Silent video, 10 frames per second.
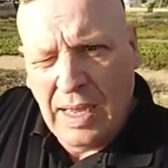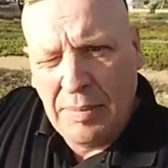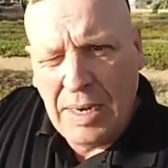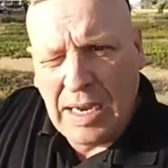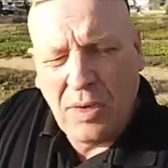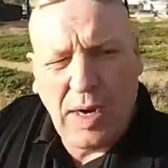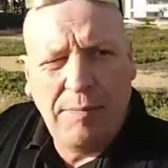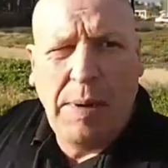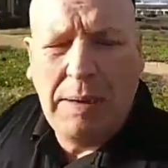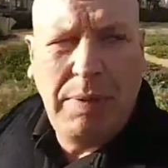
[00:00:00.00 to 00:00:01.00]
I mean, I
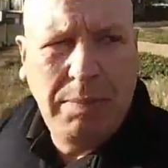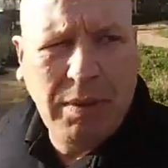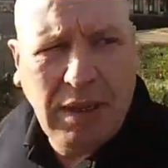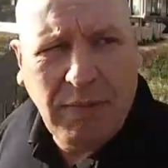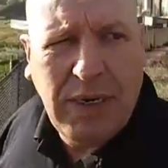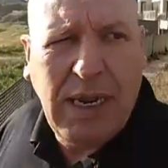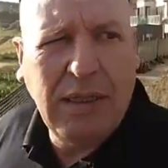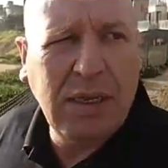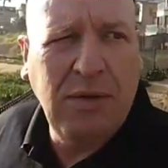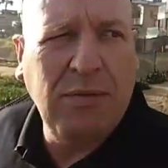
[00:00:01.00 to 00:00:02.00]
drive by people every
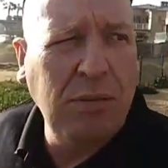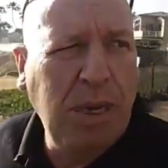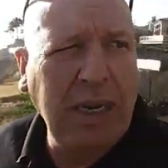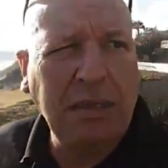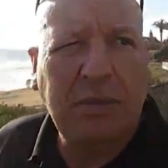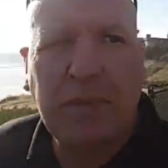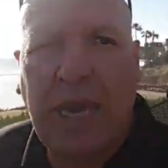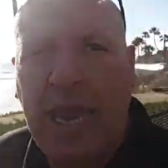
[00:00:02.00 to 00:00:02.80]
day looking for money, a